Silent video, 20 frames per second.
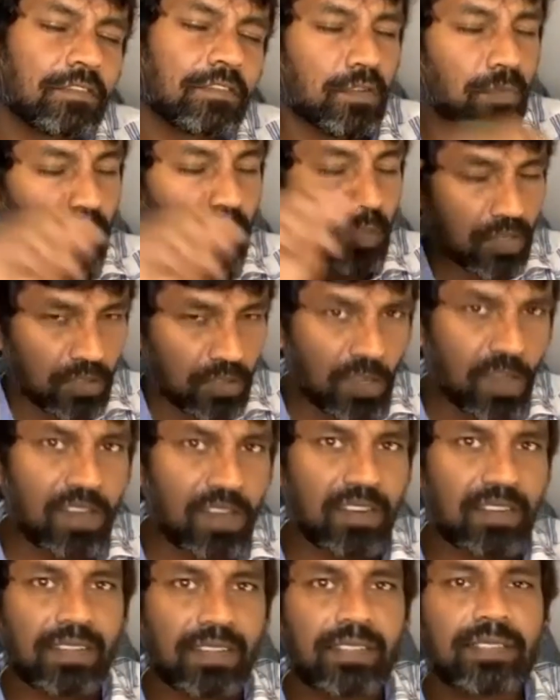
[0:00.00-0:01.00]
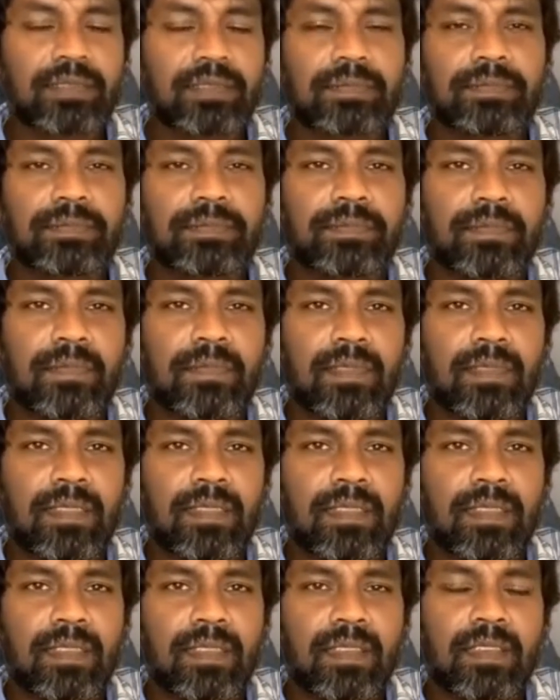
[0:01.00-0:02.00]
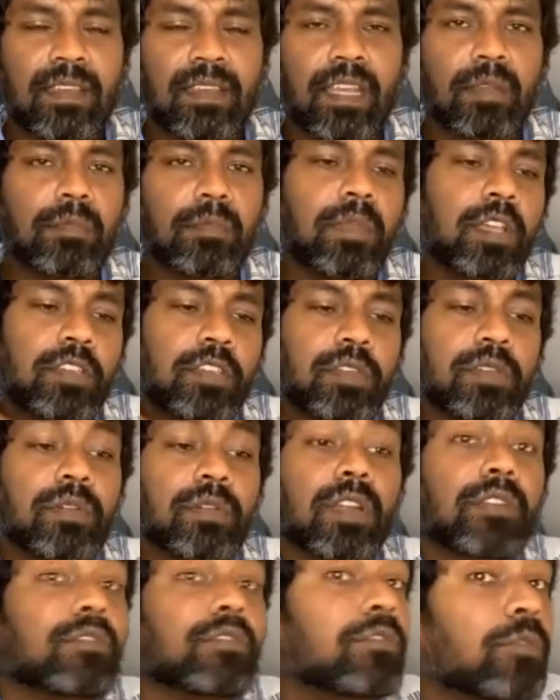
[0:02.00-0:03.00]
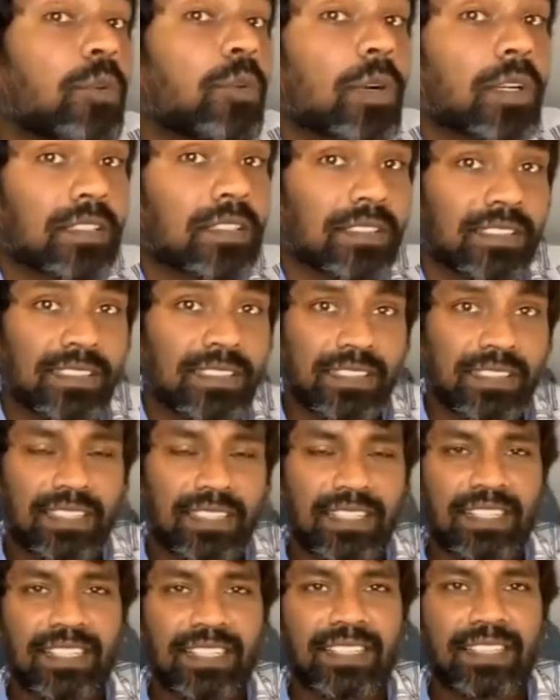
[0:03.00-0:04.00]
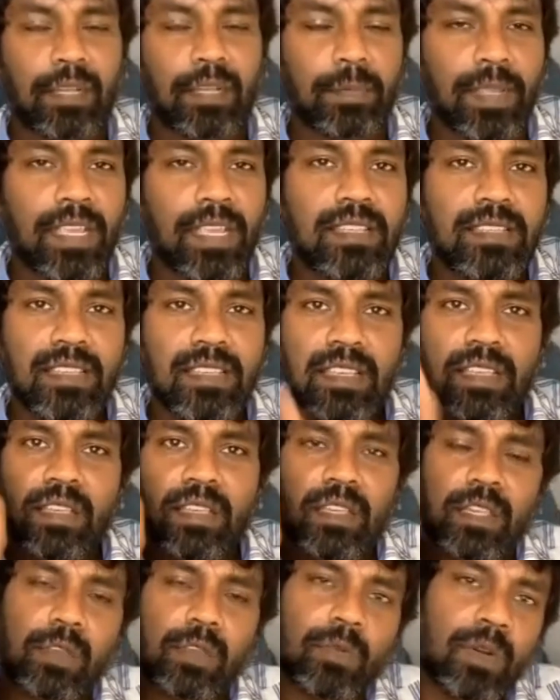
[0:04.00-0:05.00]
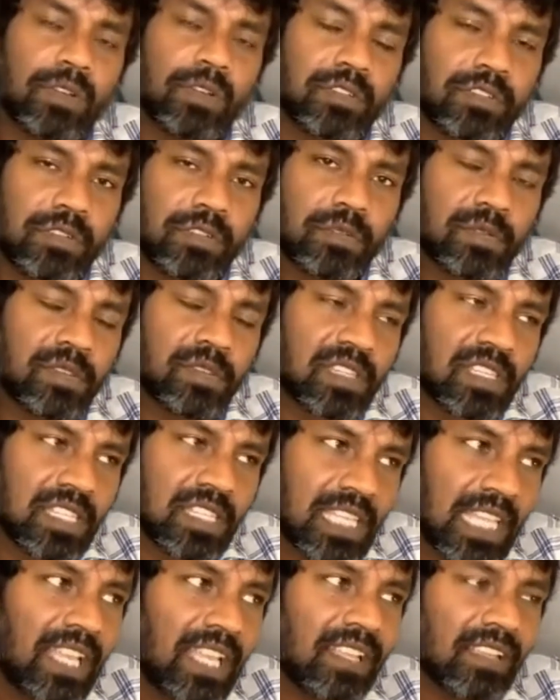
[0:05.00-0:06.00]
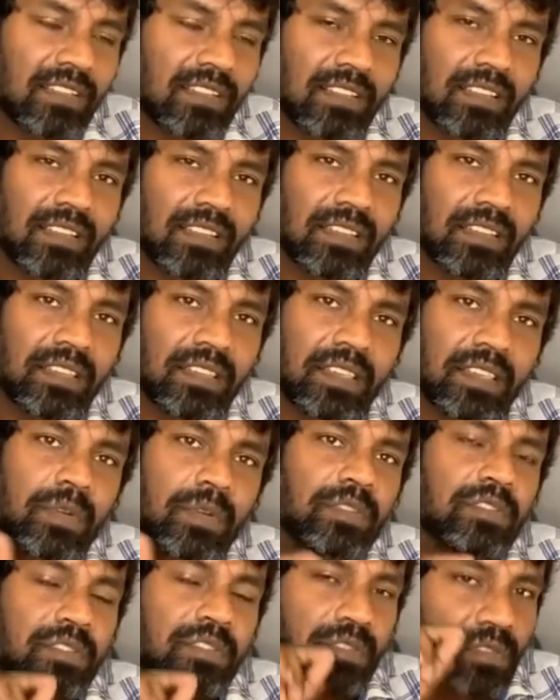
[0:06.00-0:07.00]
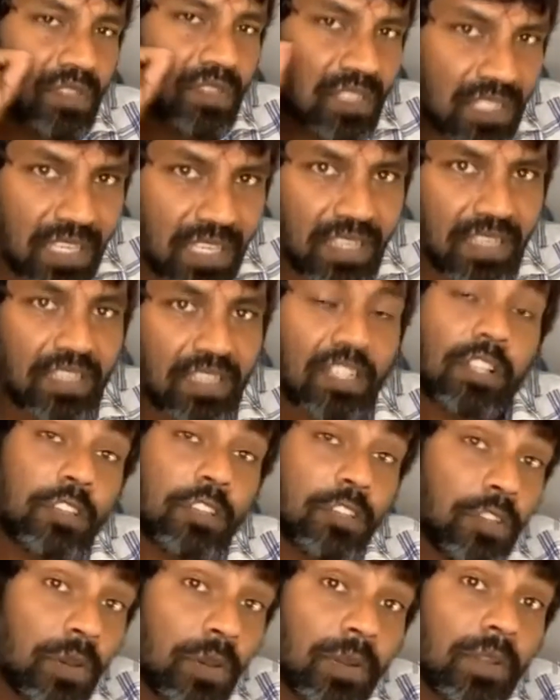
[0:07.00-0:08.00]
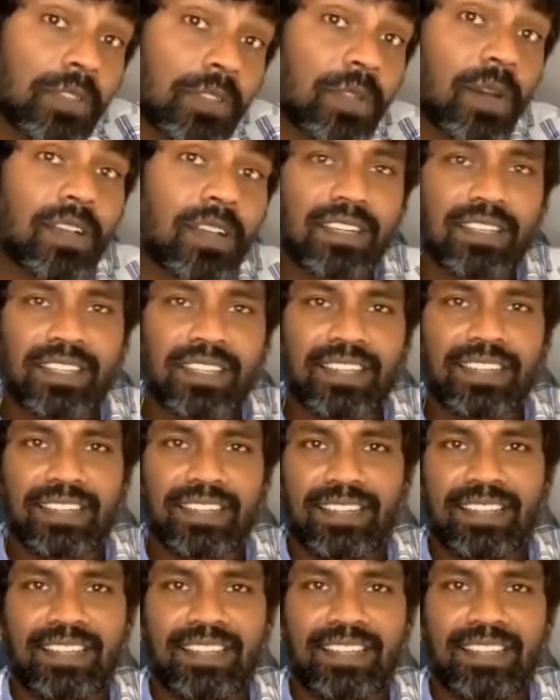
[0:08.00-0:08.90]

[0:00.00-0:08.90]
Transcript: from your authority and make you unfocused. That means he wants you to steal. He wants to steal your authority.